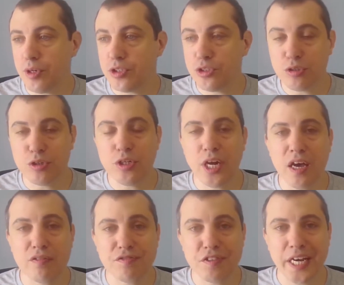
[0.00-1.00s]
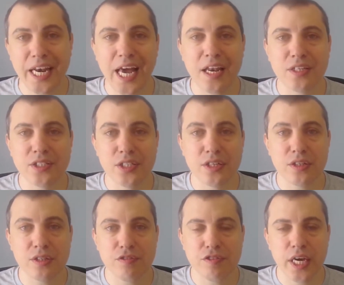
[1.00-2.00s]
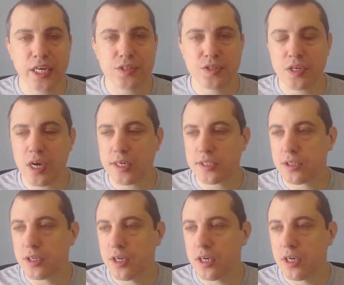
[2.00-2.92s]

you could have finality on the fiat side,